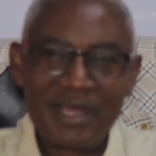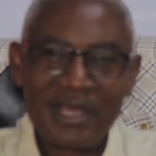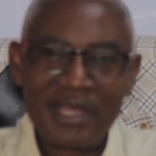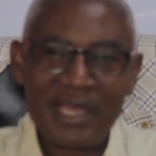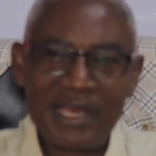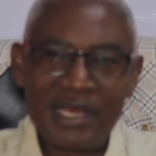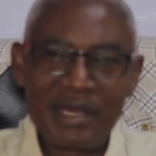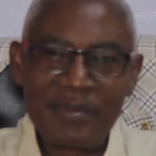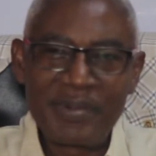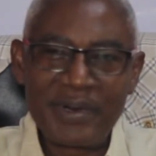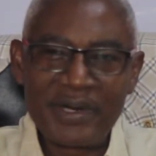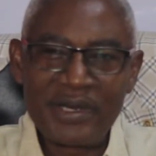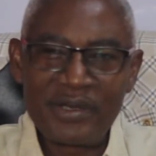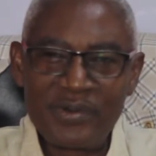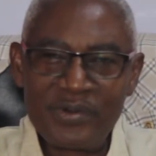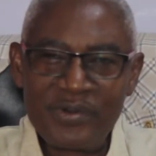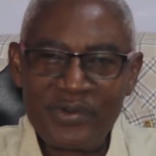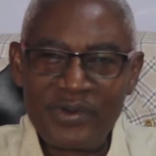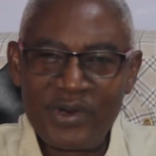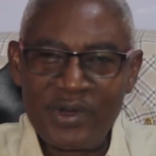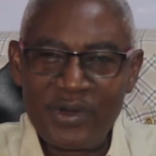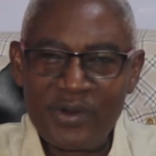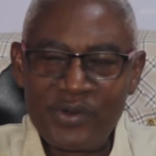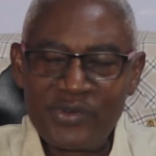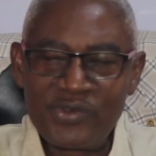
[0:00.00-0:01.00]
Anybody who
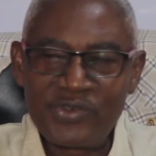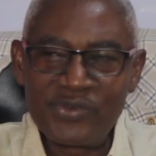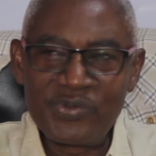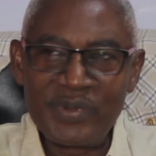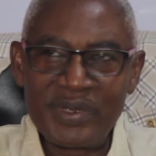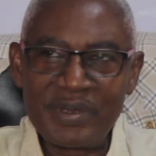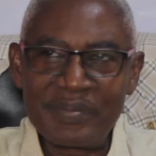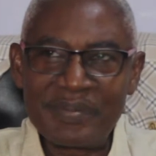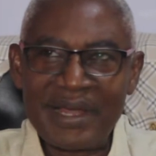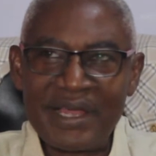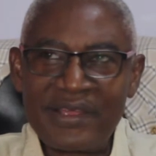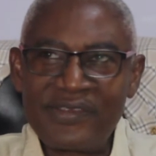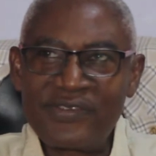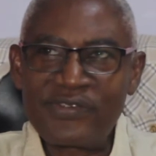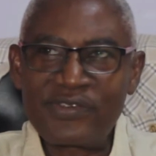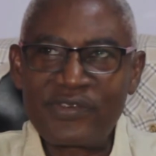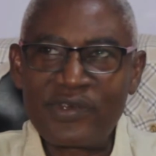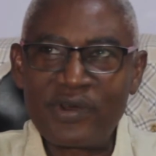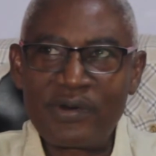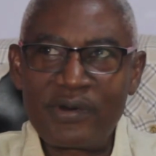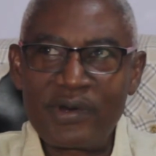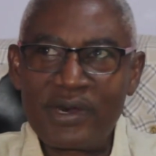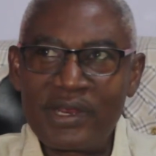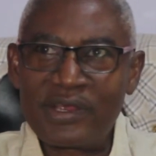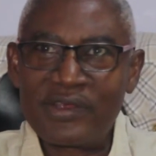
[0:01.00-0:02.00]
knows me, my
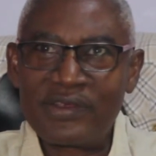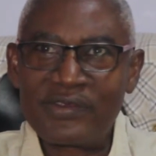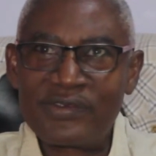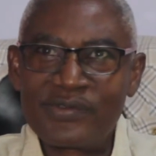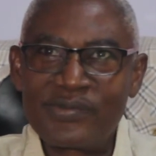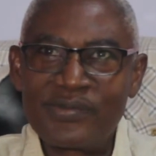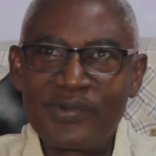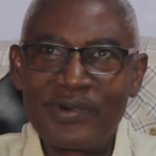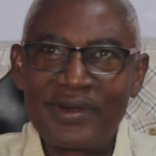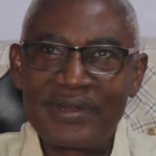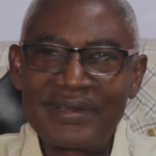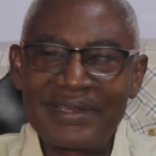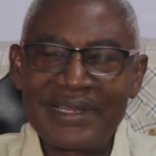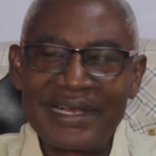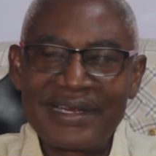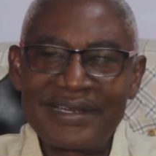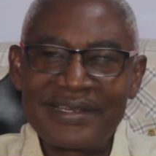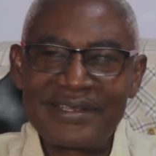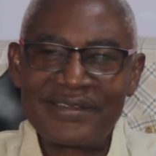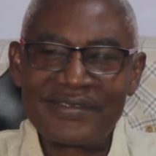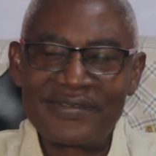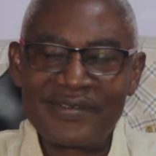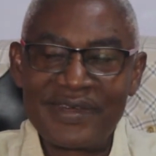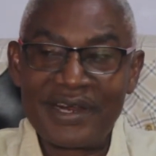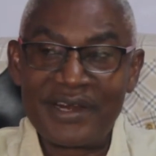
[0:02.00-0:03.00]
story is one that
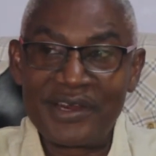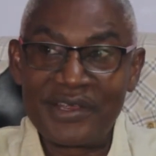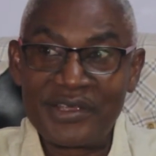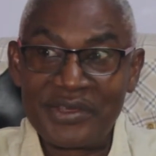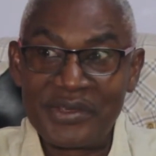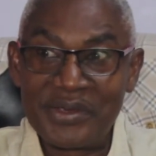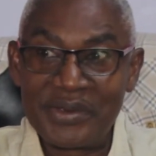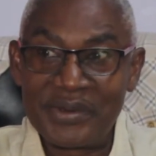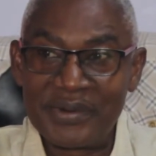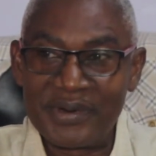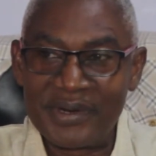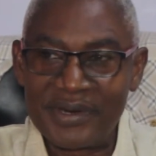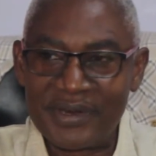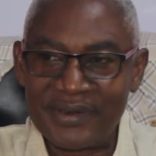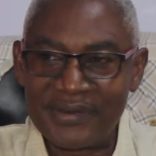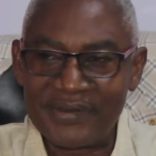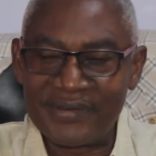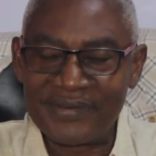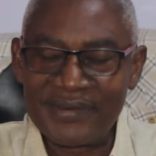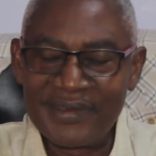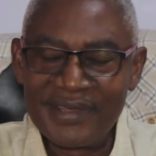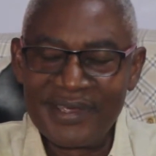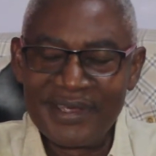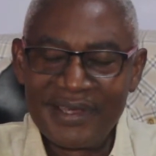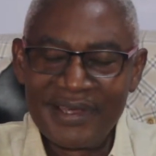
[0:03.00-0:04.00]
is very
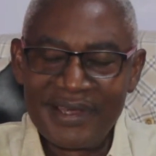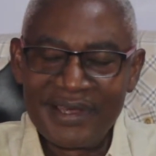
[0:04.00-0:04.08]
curious.